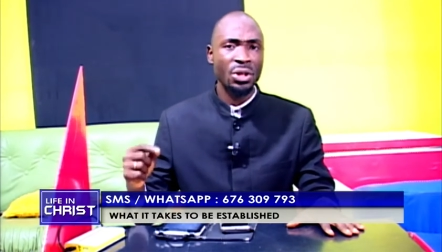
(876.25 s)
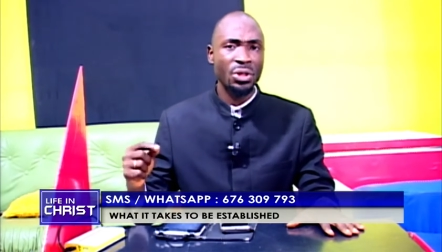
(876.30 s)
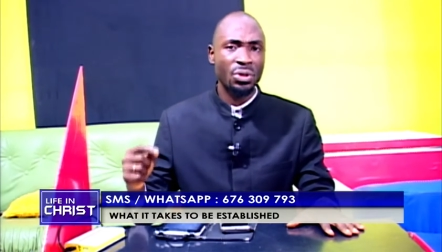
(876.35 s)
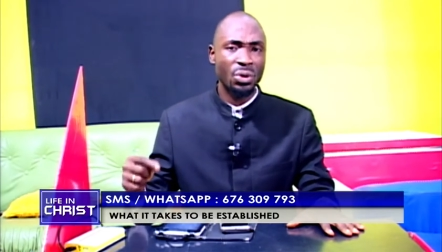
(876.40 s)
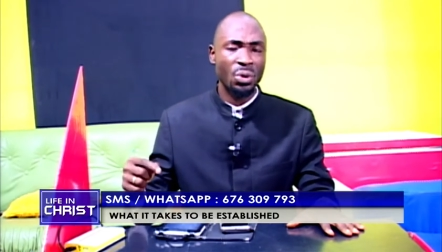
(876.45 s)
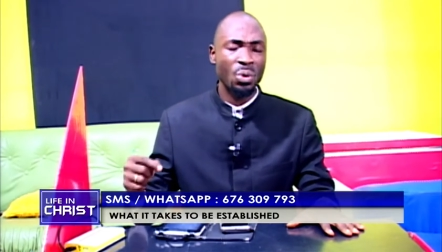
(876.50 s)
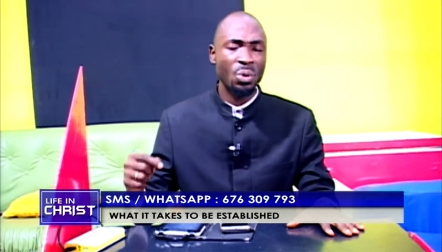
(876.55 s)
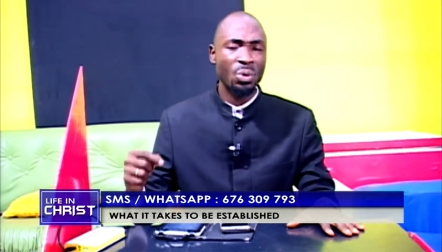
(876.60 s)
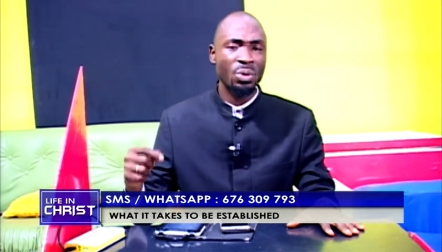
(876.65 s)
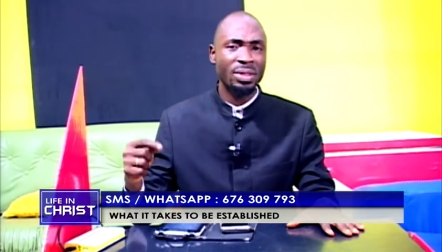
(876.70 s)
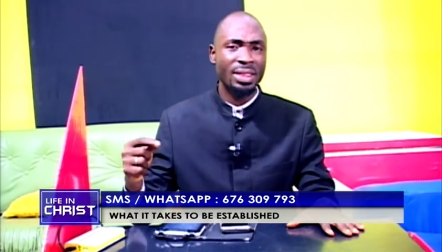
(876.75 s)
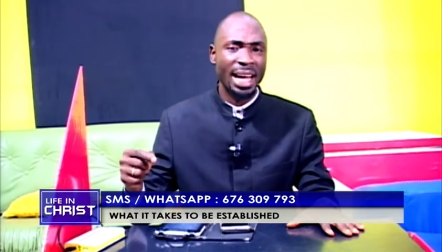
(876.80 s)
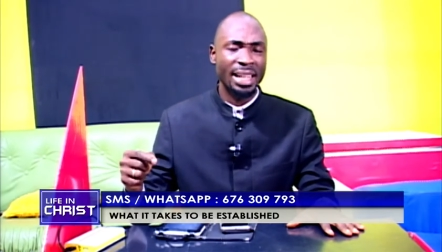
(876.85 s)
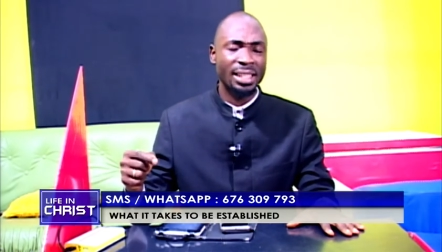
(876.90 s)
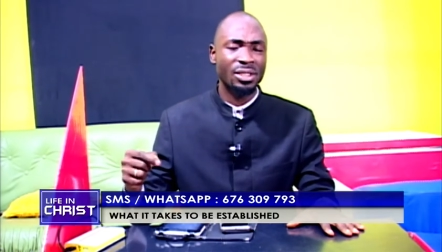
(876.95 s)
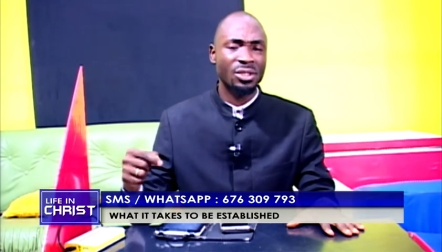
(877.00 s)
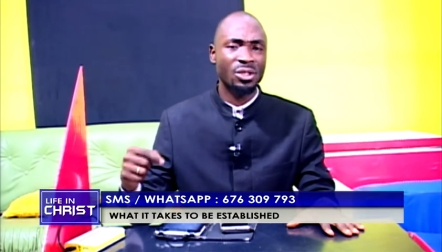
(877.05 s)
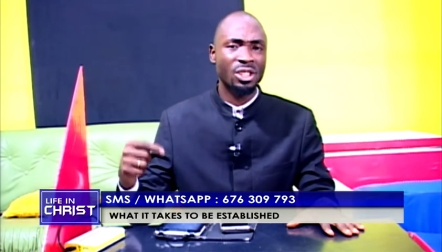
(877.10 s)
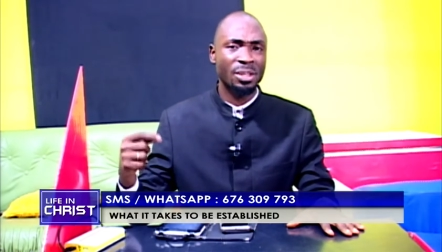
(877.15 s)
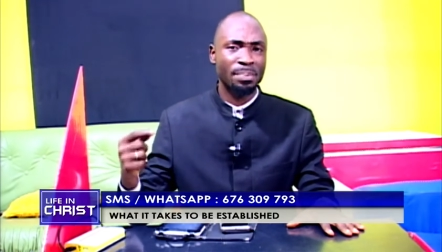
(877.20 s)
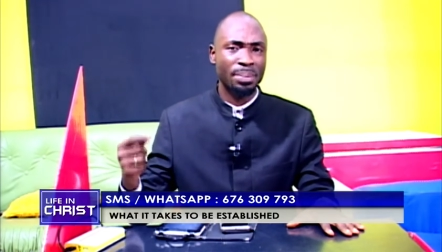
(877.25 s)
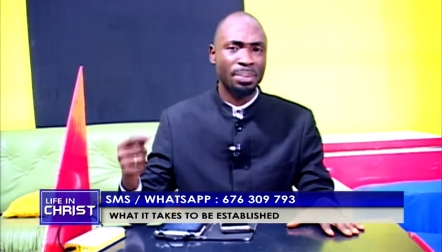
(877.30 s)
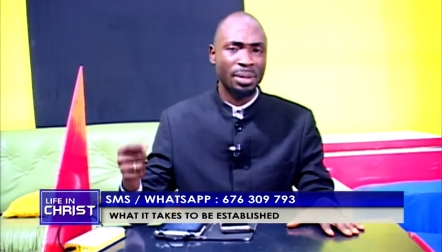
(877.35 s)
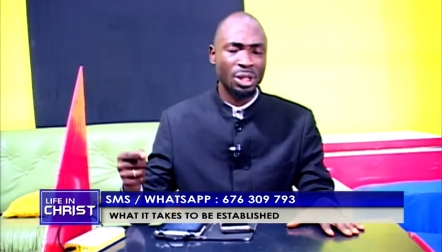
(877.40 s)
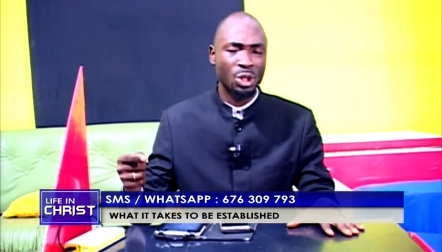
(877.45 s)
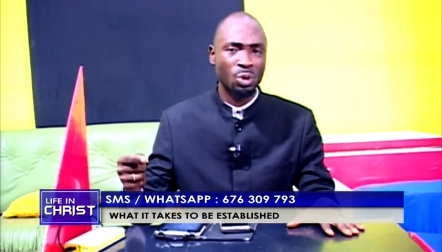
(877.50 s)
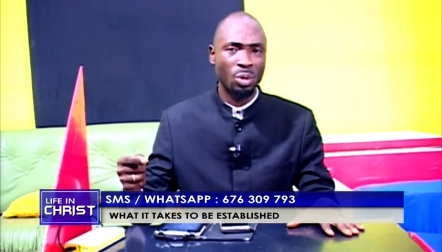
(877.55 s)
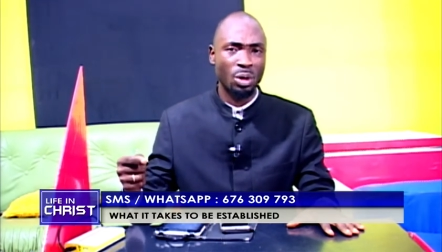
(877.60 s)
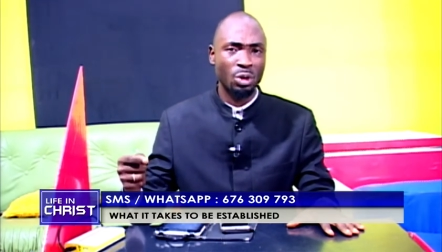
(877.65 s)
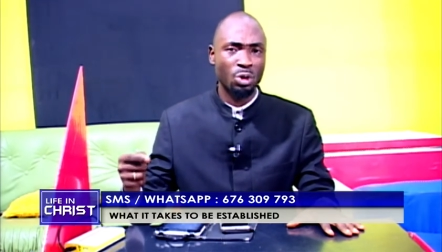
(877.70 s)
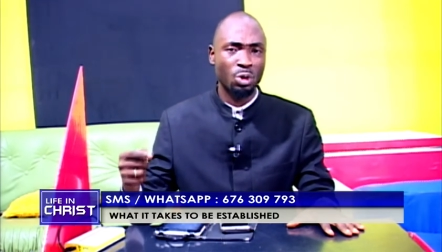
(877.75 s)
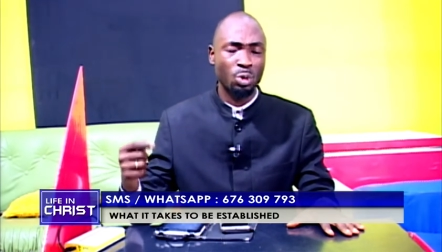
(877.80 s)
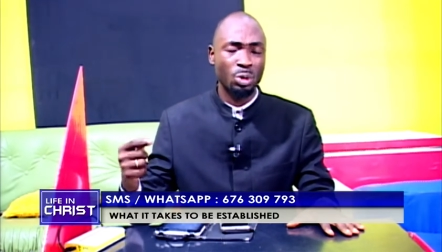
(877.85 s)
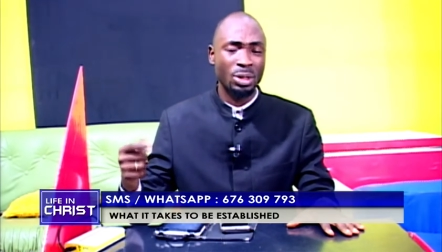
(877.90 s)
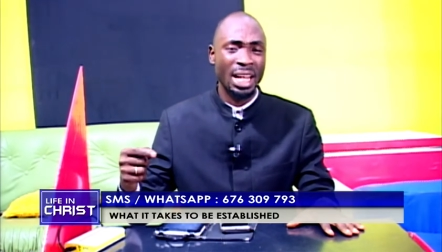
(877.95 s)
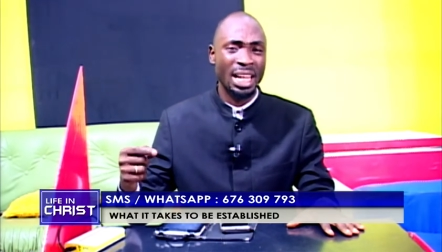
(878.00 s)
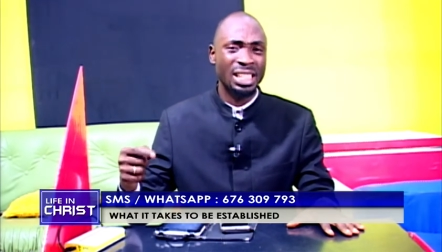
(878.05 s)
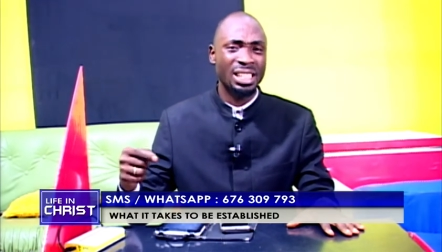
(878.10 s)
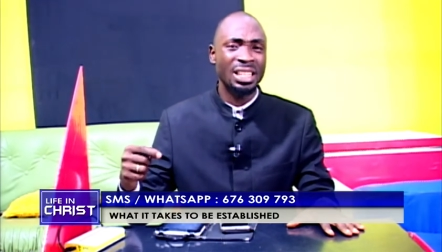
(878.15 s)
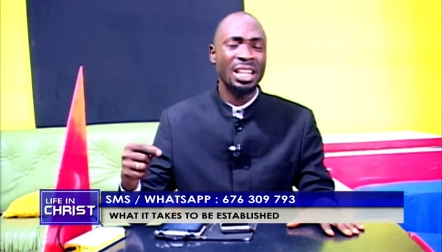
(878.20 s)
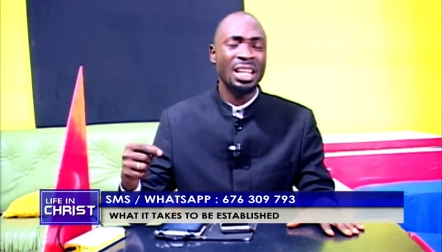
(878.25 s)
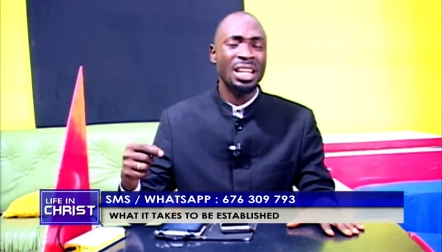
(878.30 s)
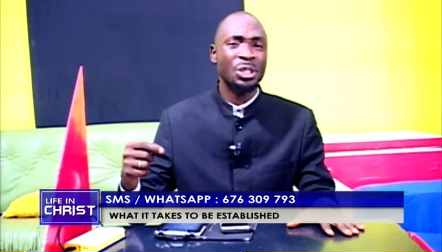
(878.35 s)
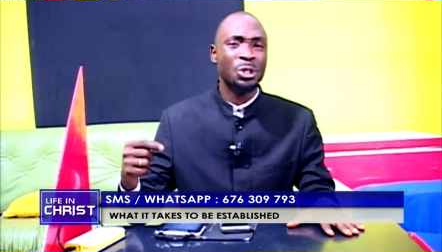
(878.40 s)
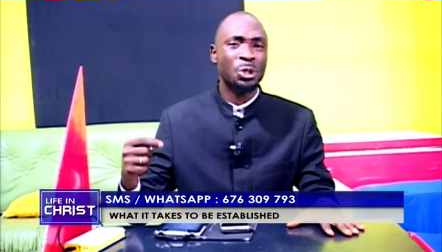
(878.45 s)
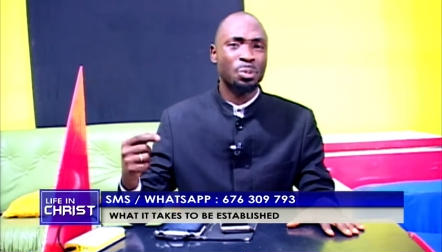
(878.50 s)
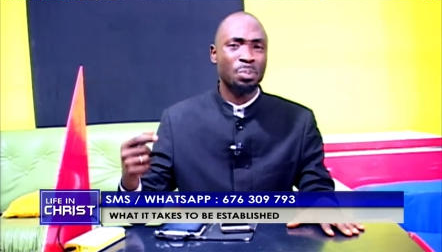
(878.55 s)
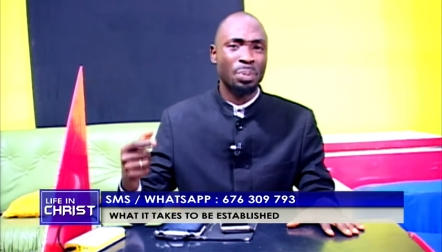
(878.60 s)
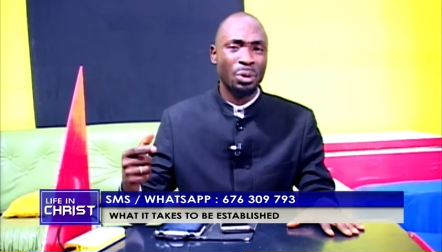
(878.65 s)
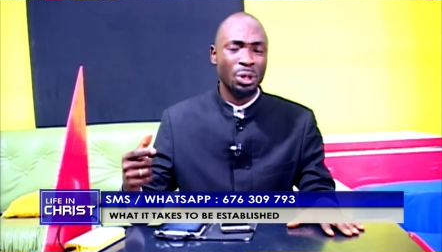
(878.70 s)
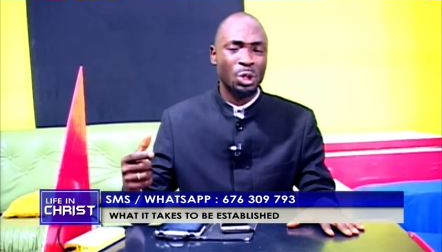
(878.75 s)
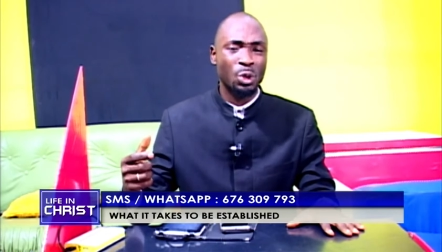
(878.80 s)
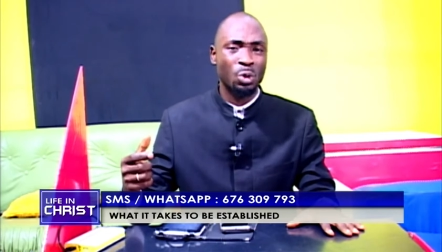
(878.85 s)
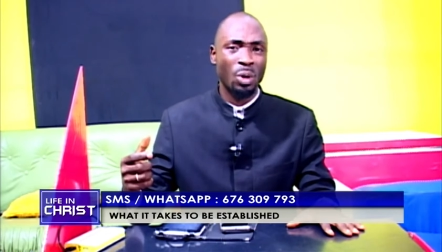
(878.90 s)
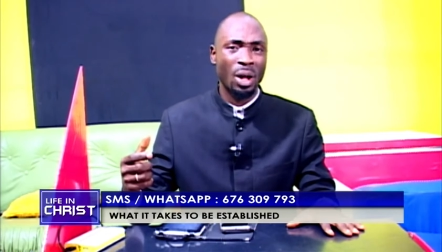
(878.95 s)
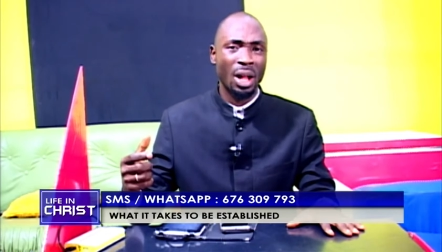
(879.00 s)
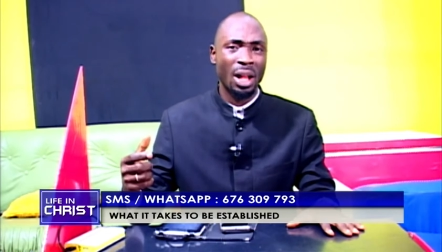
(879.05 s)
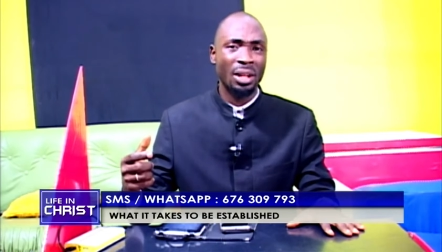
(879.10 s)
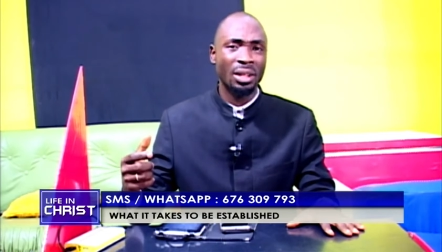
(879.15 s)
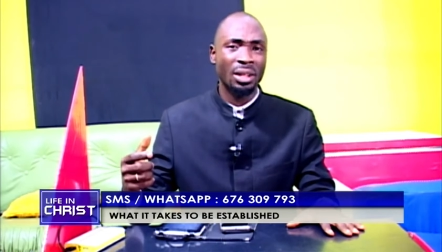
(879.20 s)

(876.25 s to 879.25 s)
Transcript: through that spiritual, to that spiritual